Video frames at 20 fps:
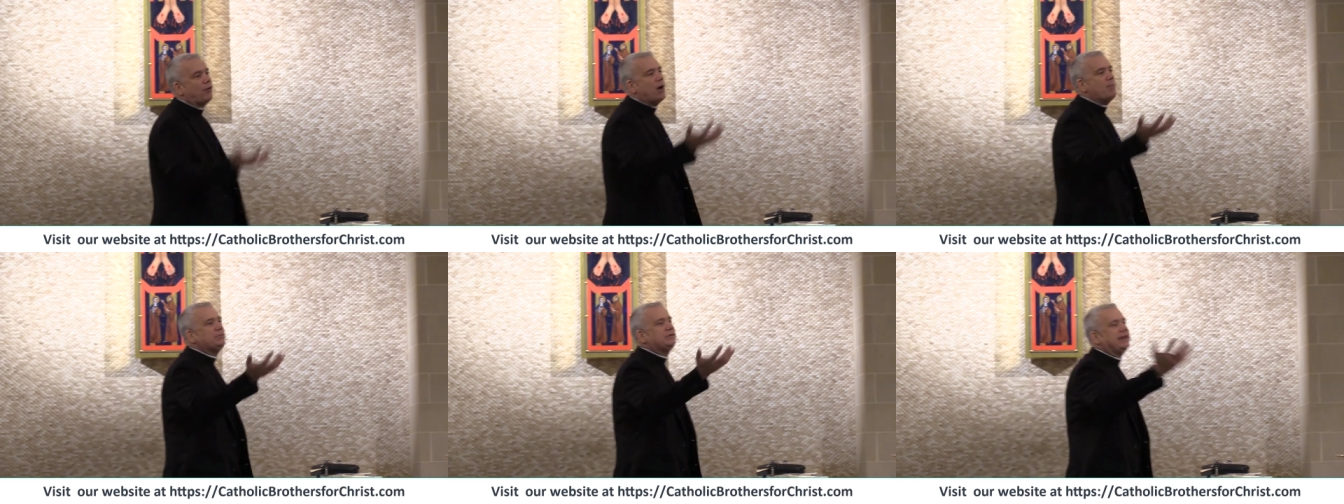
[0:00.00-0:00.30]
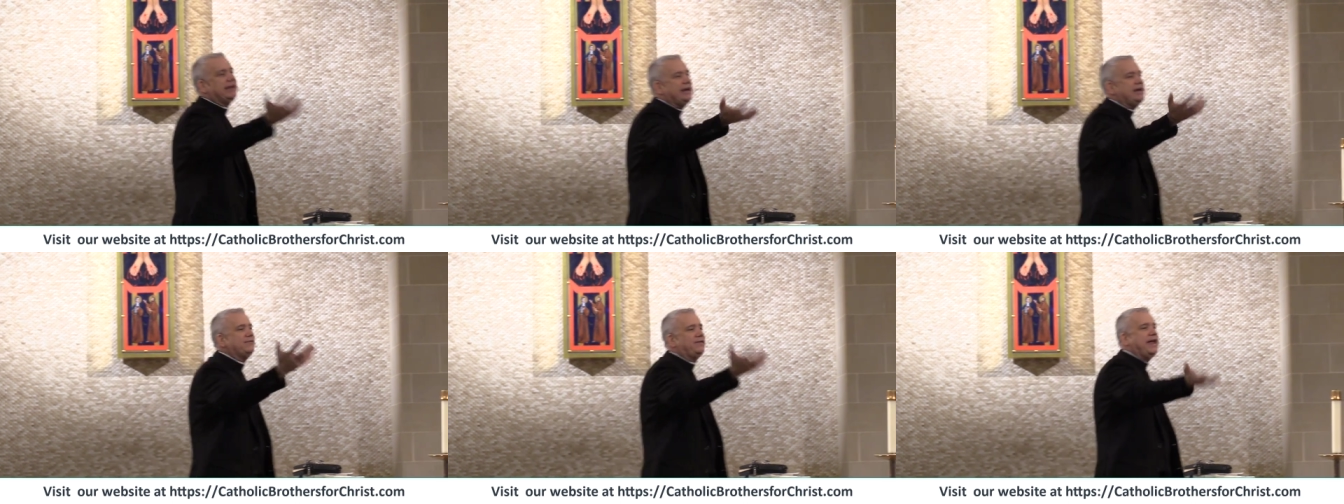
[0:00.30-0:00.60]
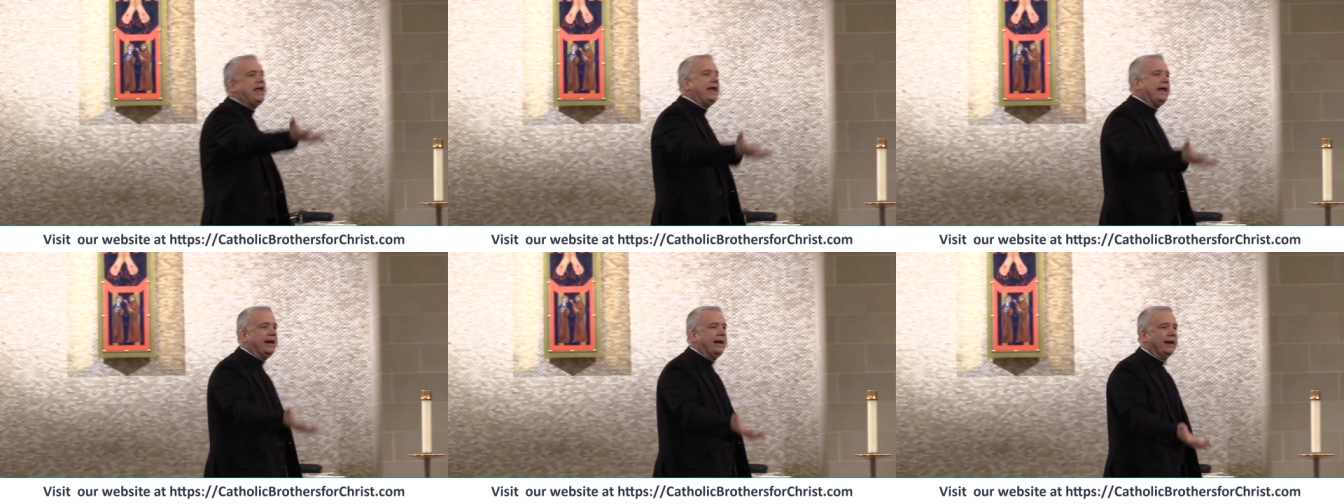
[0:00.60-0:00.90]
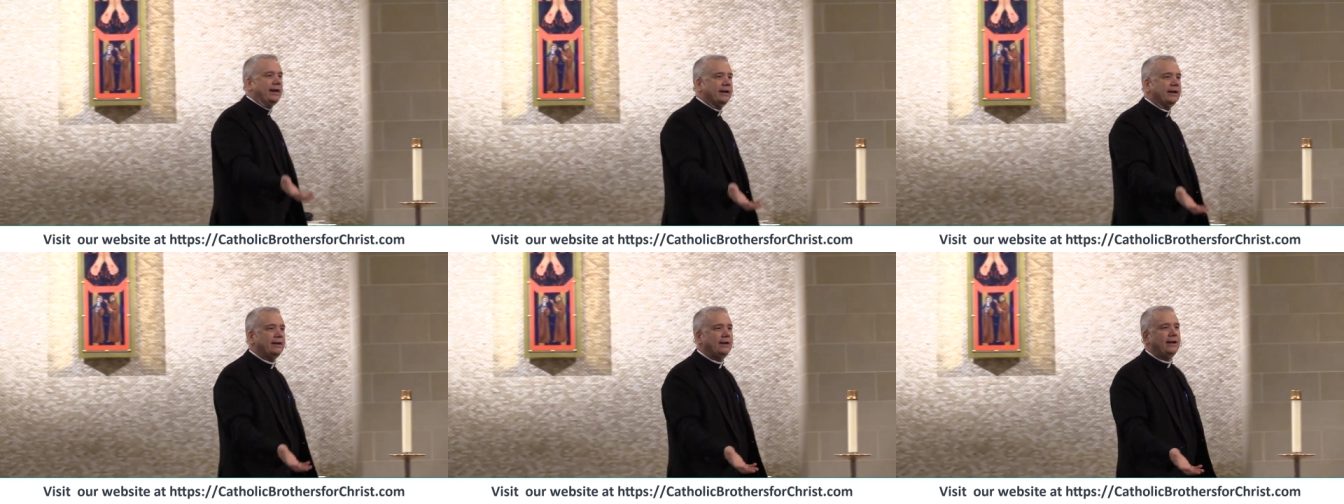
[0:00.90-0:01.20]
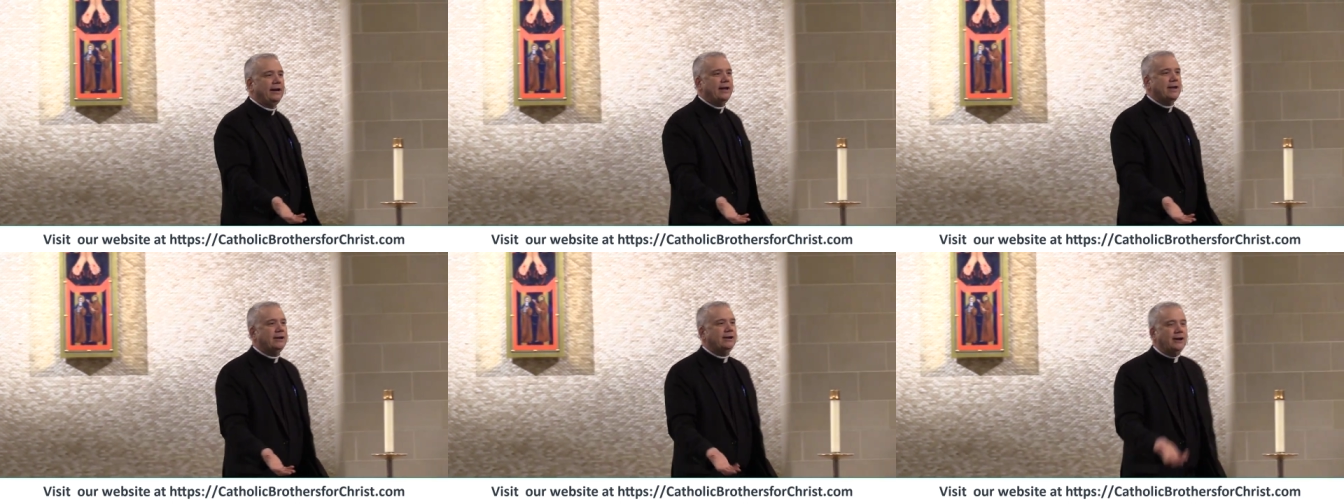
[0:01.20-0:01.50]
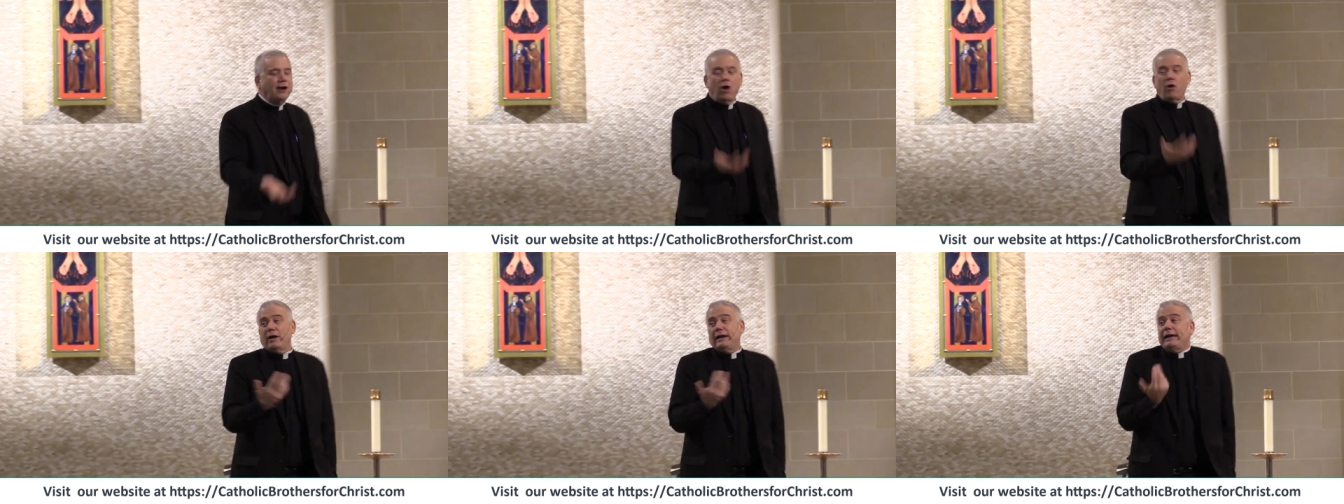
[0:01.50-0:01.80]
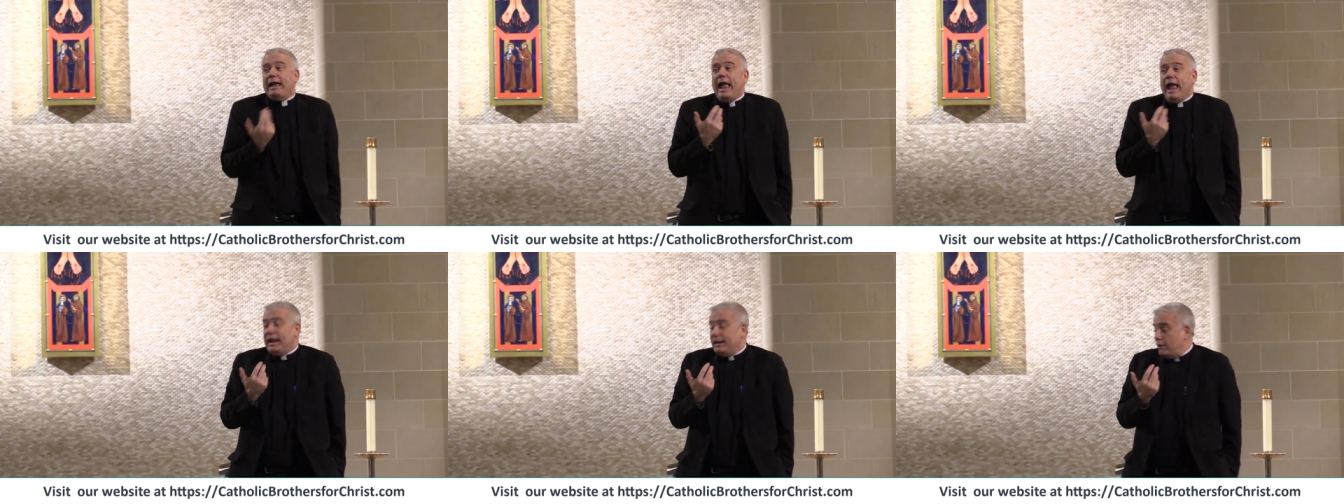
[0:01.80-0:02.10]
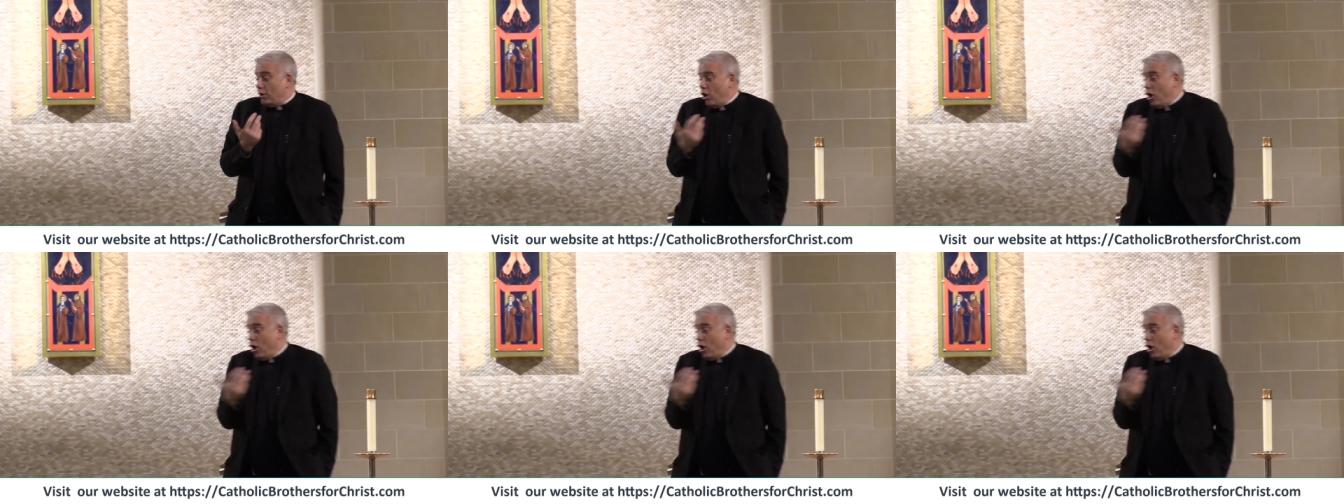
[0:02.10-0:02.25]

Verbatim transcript: from TV. You know, again,